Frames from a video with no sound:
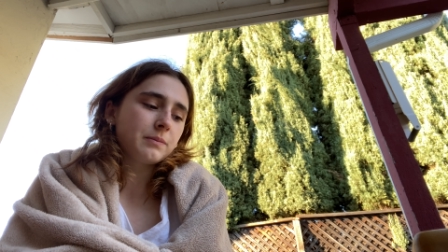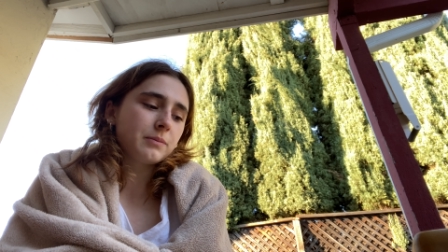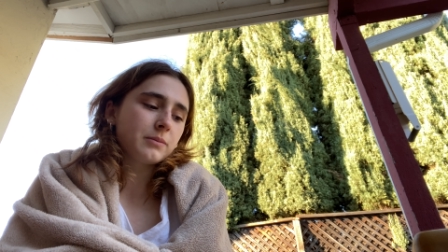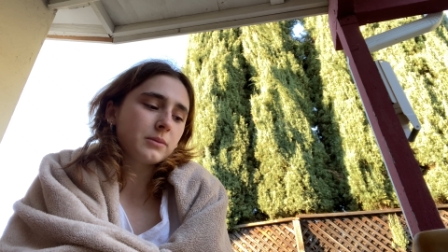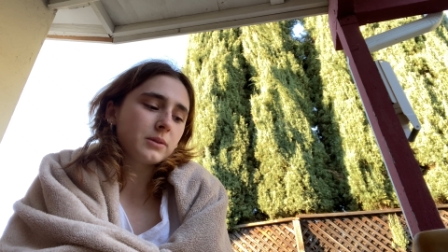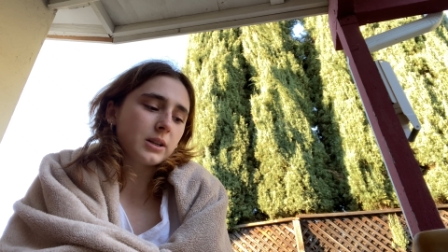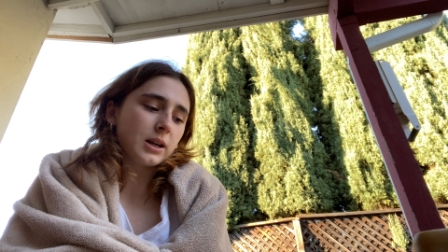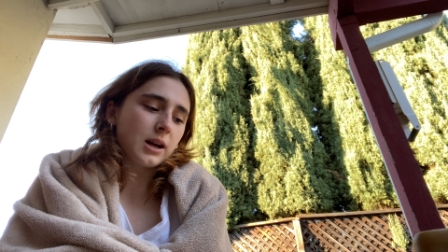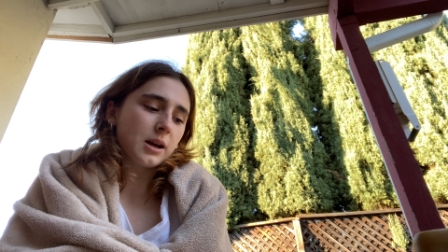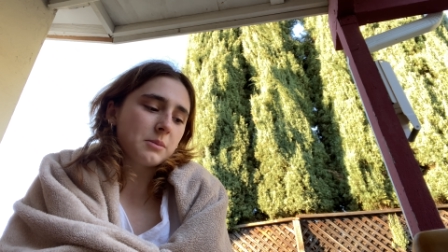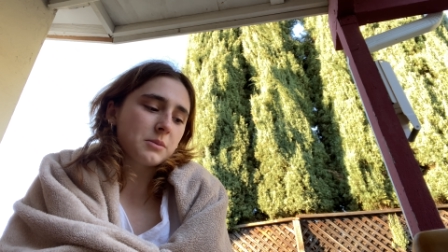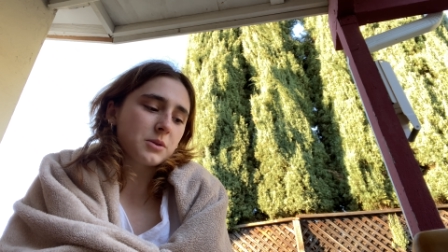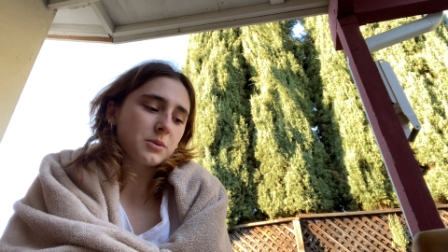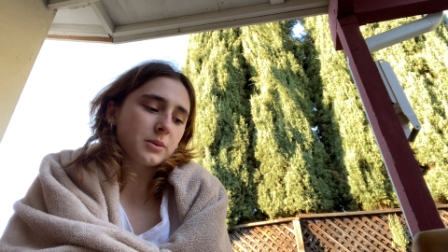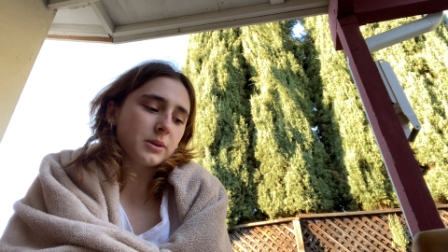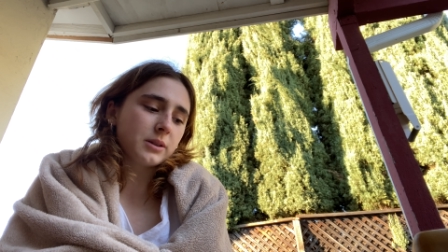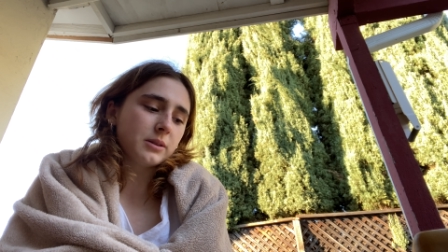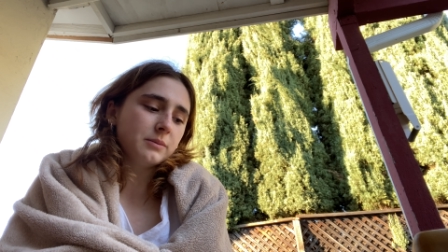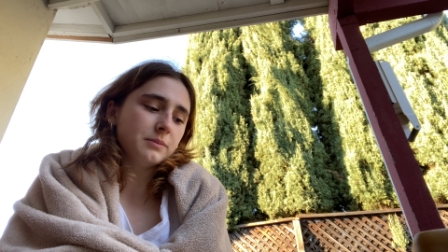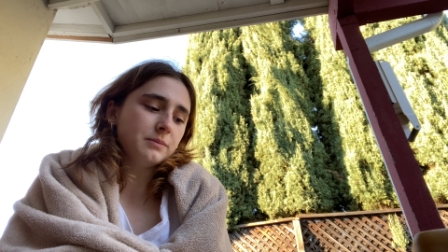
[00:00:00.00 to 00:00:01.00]
times
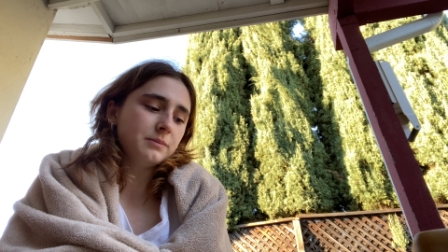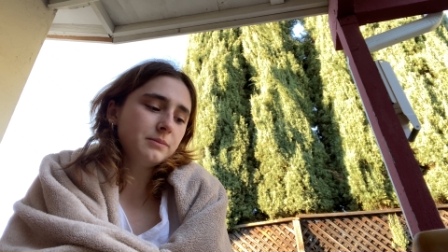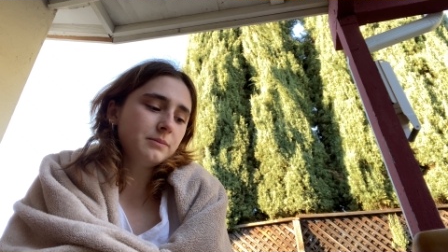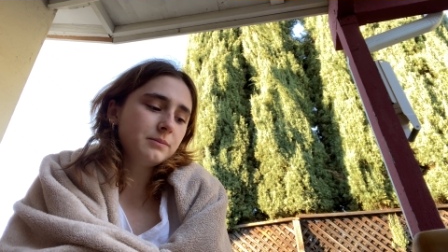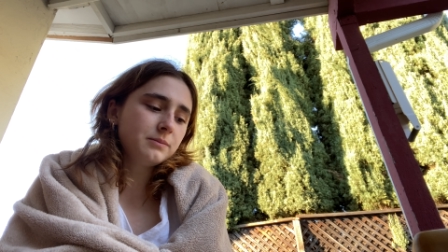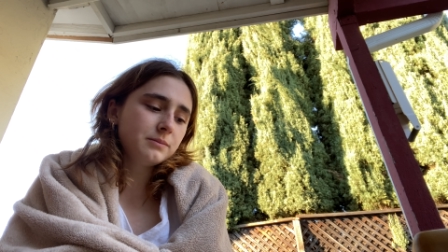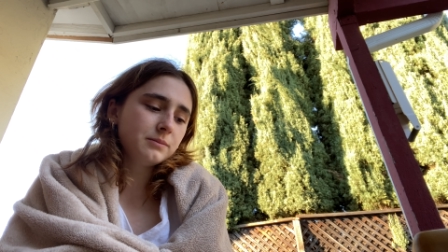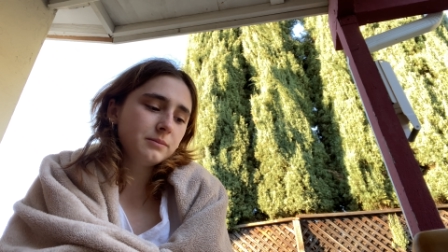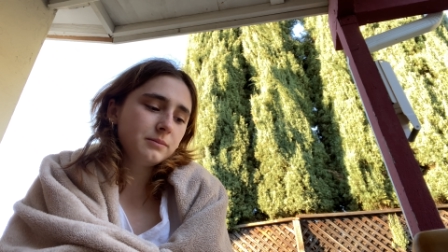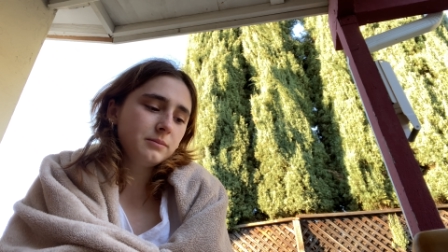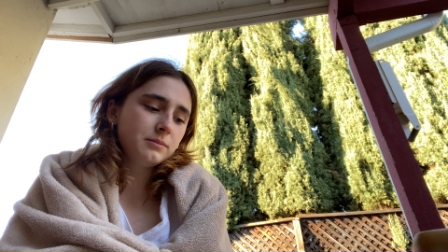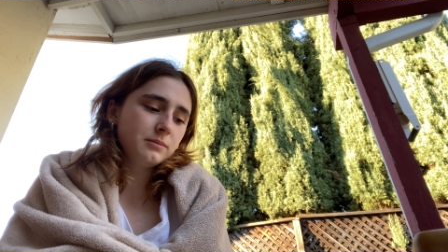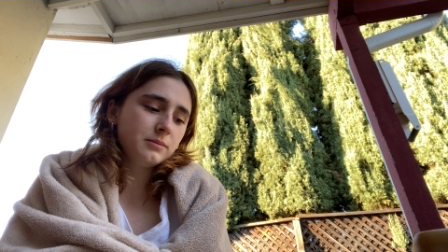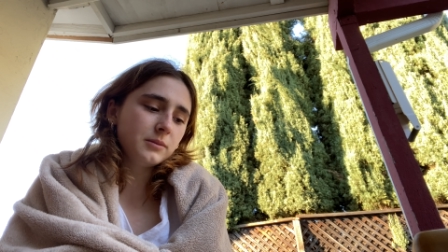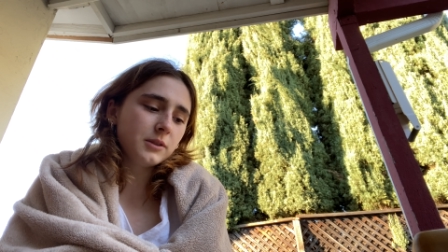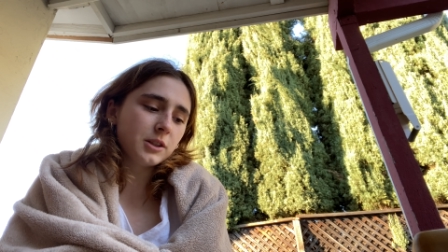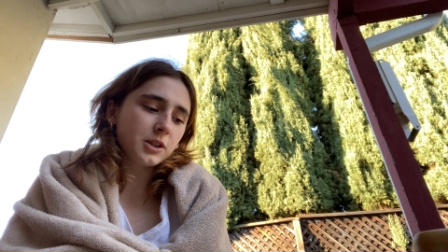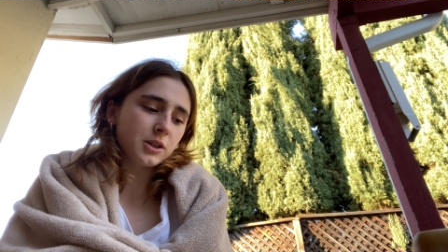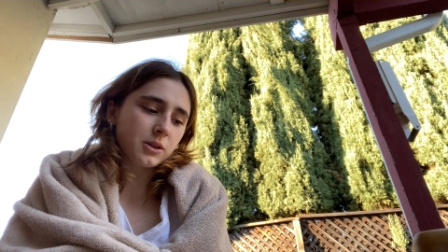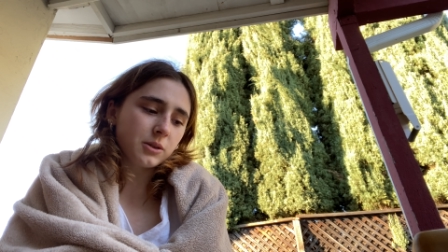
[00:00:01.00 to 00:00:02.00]
when,
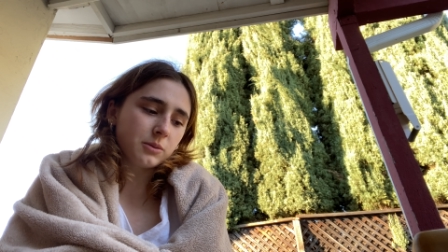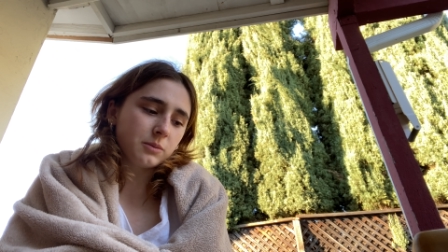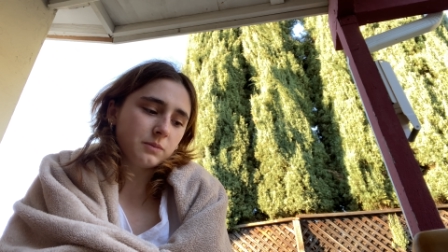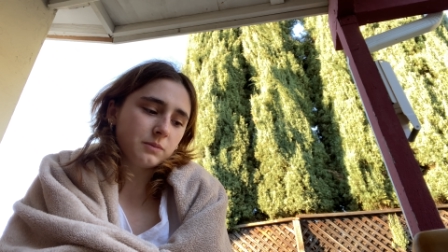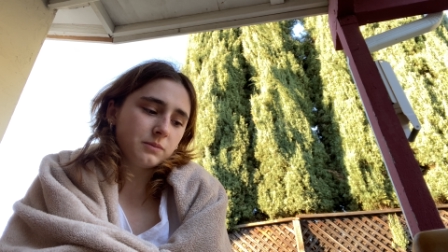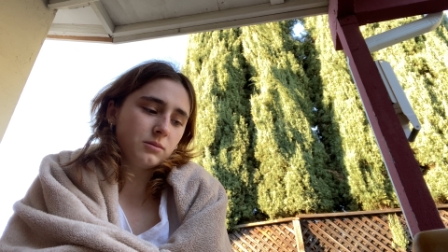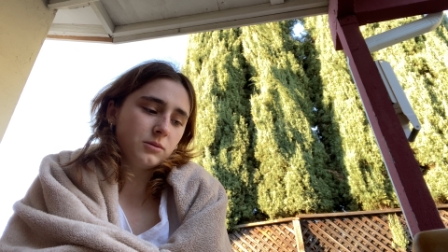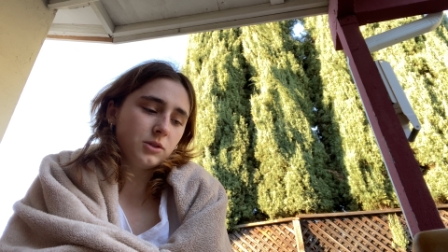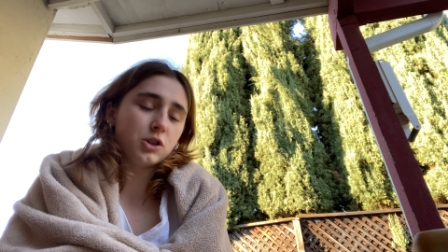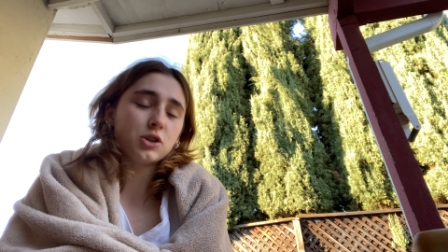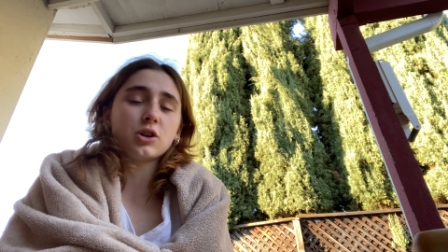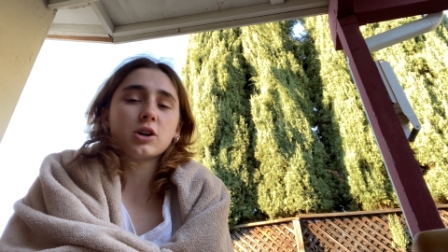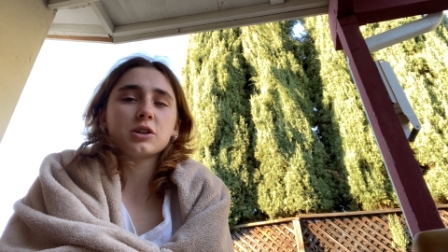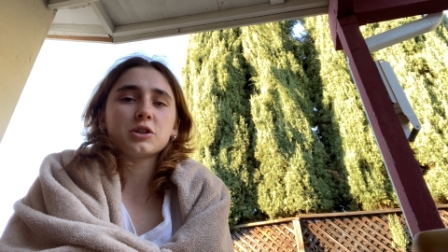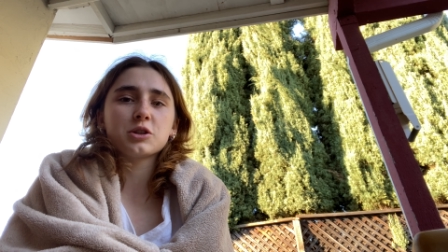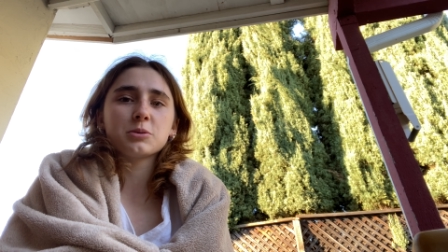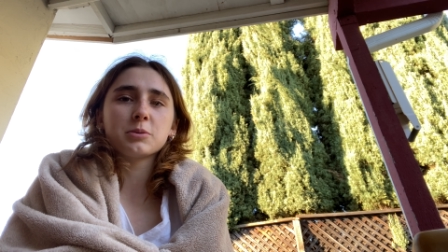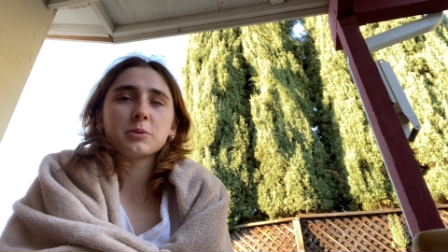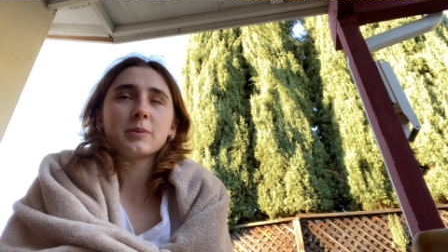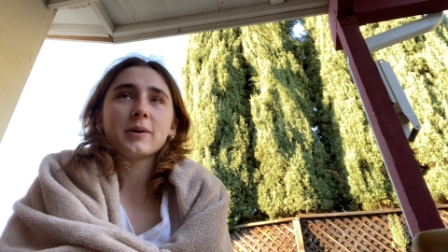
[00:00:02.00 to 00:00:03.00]
you know, you're not
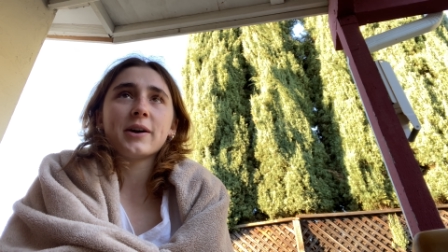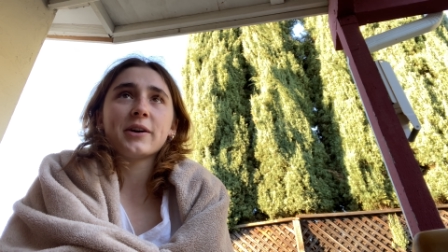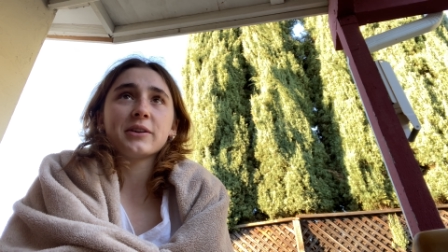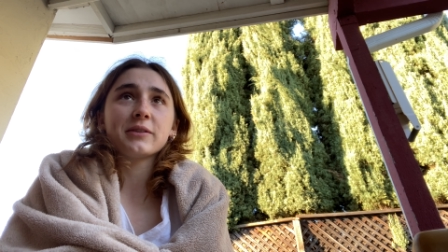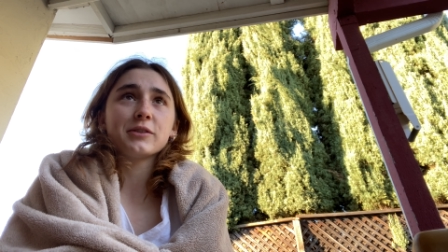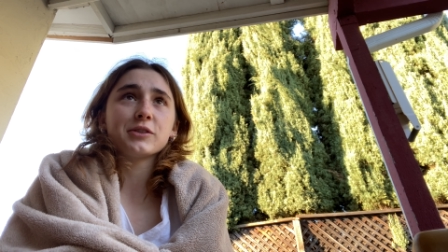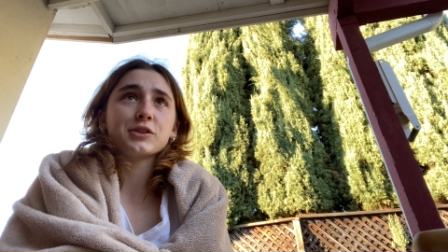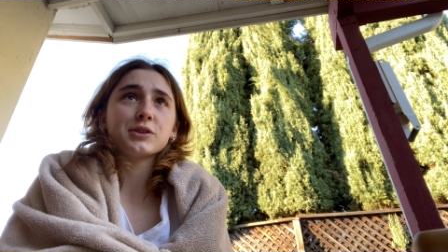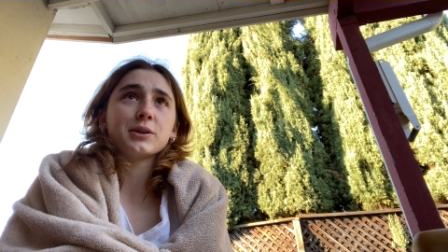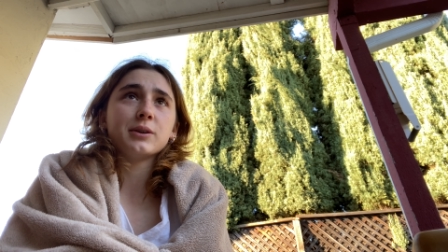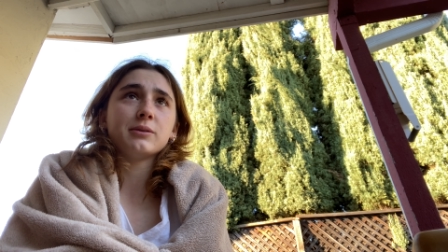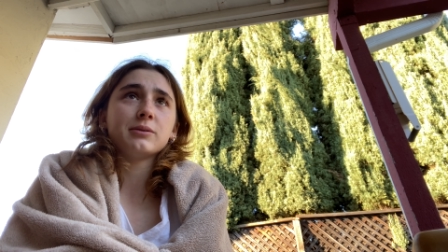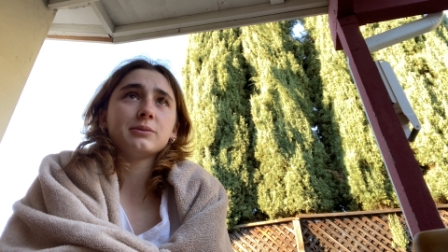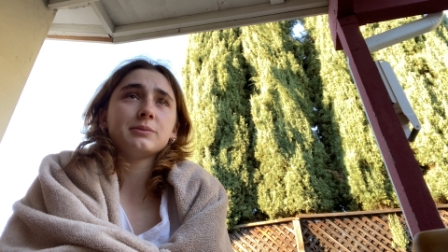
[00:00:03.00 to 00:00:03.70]
super proud of yourself,